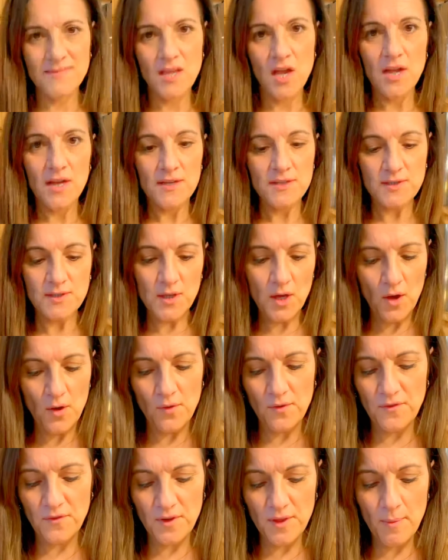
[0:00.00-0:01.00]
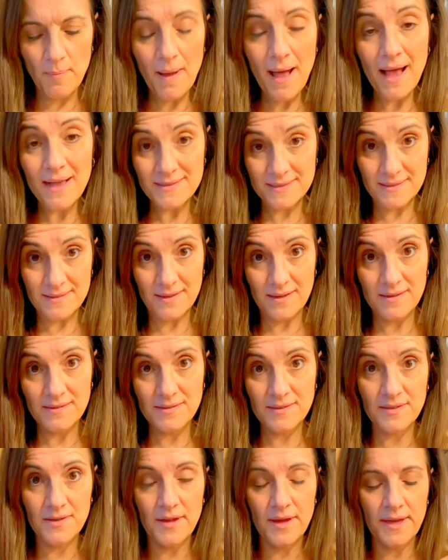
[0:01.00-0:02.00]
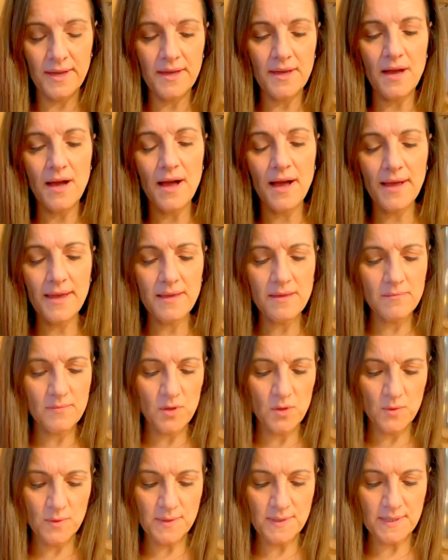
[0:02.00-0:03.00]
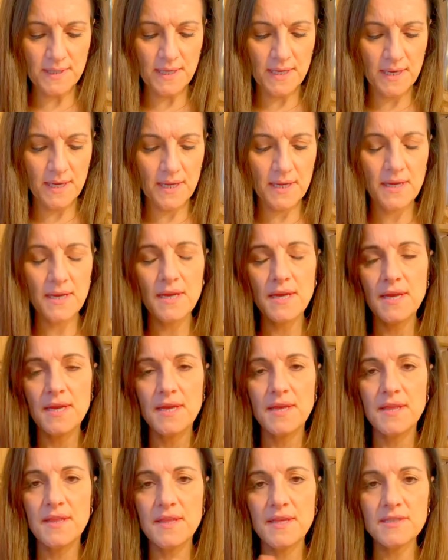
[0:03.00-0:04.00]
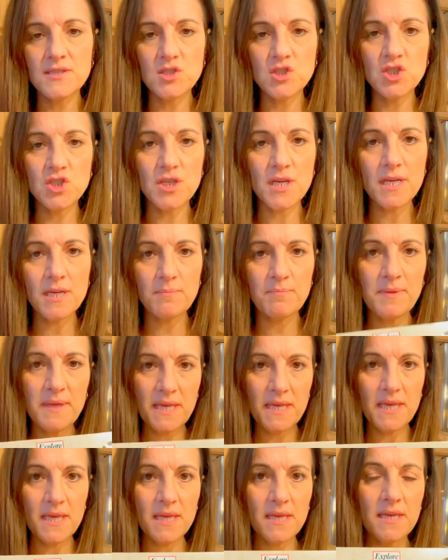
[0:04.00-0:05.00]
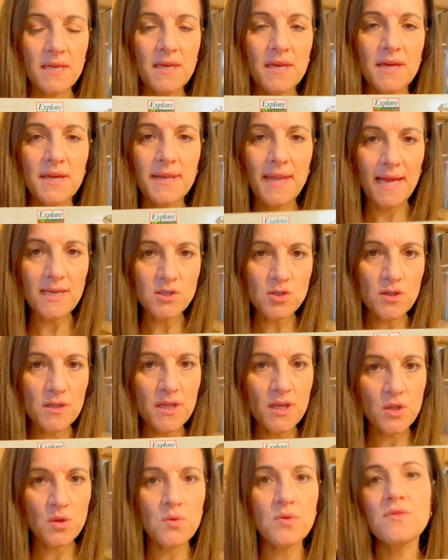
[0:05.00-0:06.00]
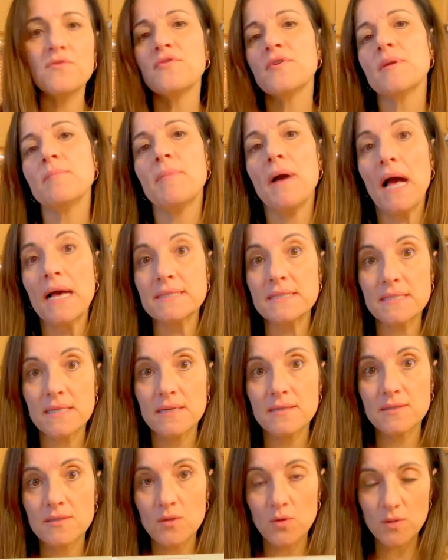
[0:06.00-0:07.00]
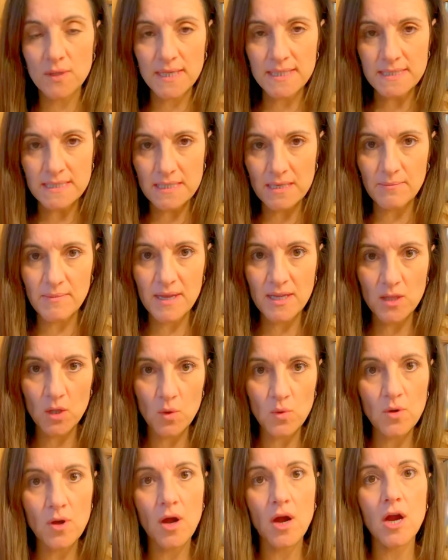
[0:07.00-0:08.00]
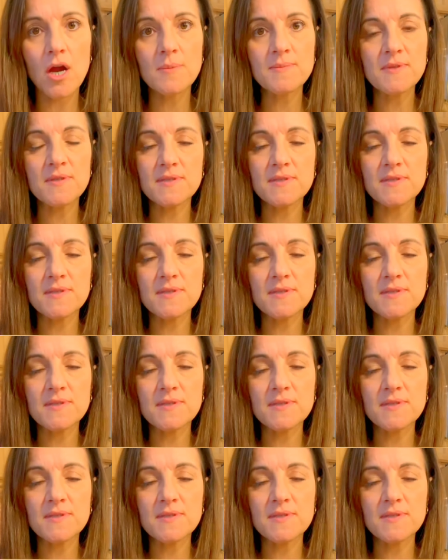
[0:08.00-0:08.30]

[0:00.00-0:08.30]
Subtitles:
So for the pasta tonight, I am using this chickpea naturally gluten-free pasta. It's low glycemic, low carbs.